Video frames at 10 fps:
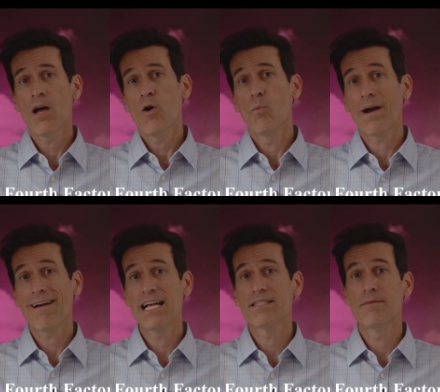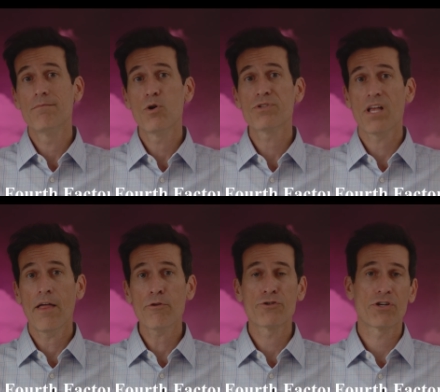whereas in most
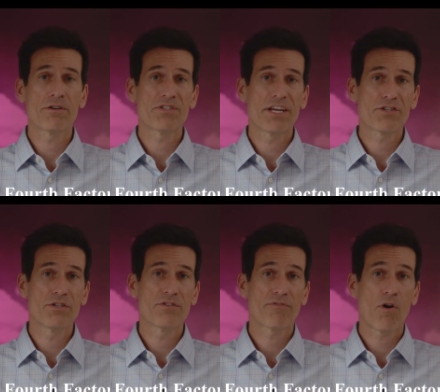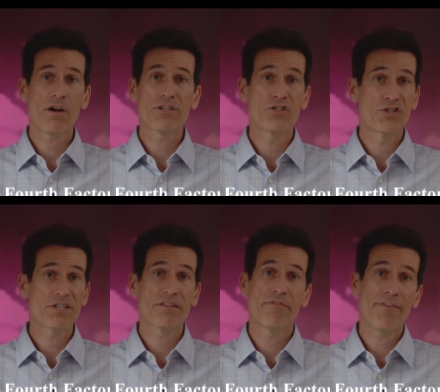other jurisdictions, fraud is
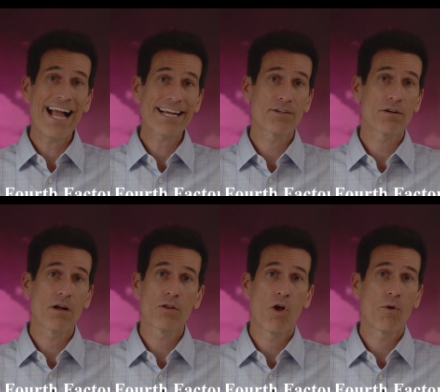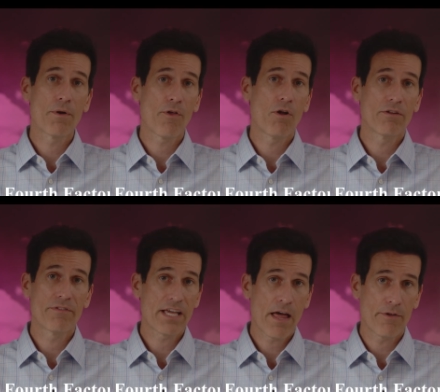just a factor along with all of
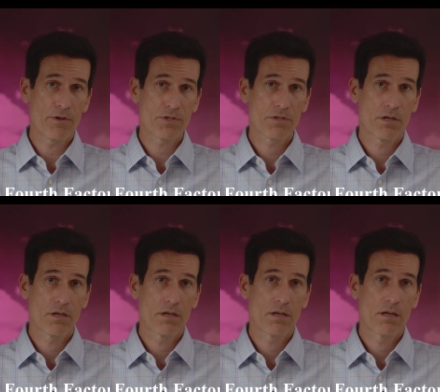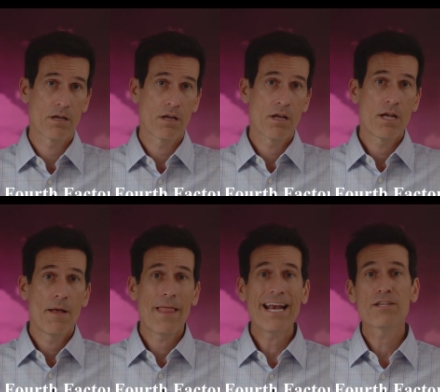the others.
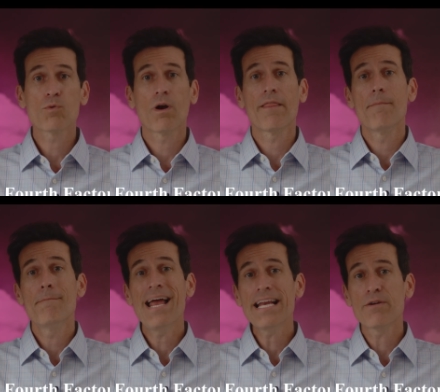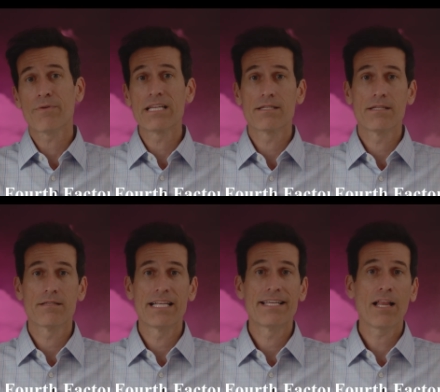That is one of the many reasons
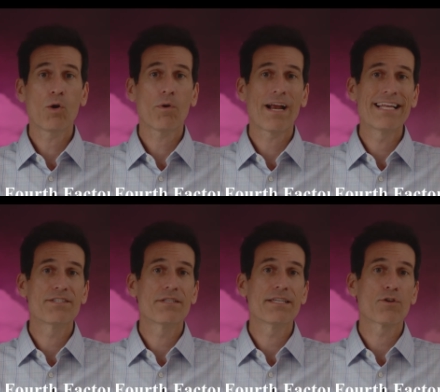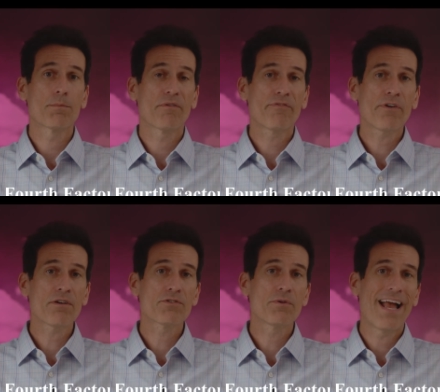that Delaware entities are
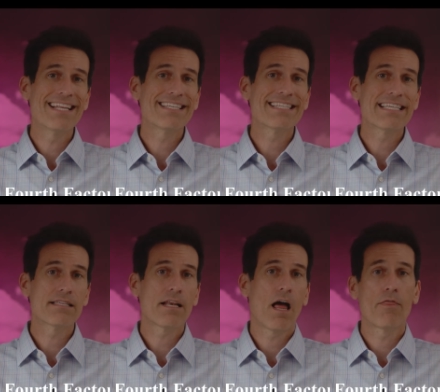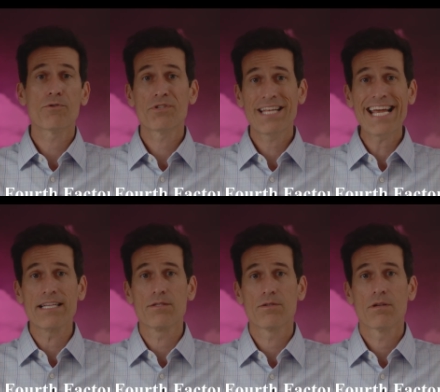preferred to entities in other
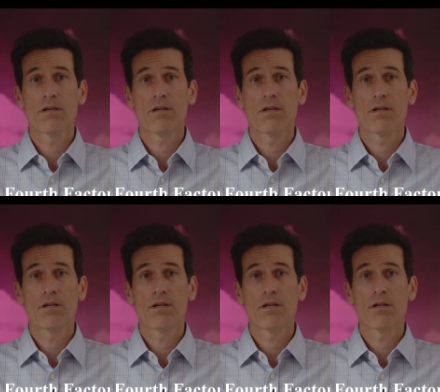states.